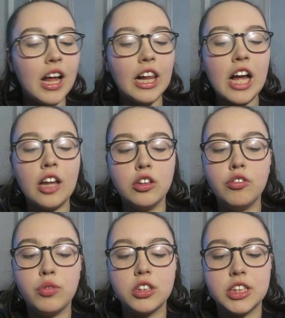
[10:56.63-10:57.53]
I
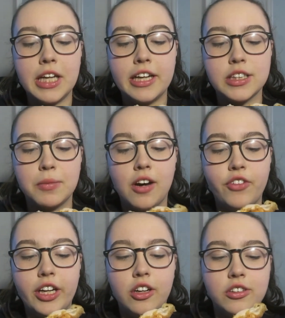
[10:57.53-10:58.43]
love watching ASMR
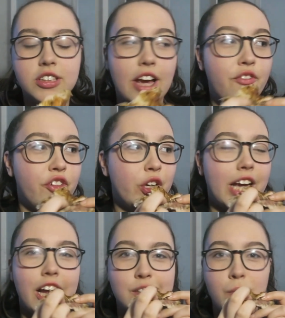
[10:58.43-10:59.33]
videos, like food
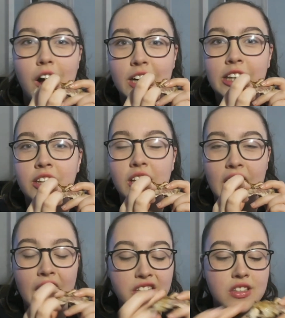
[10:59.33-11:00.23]
ASMR is
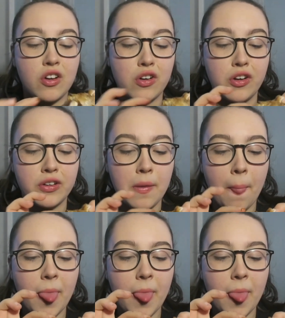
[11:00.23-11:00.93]
like so good.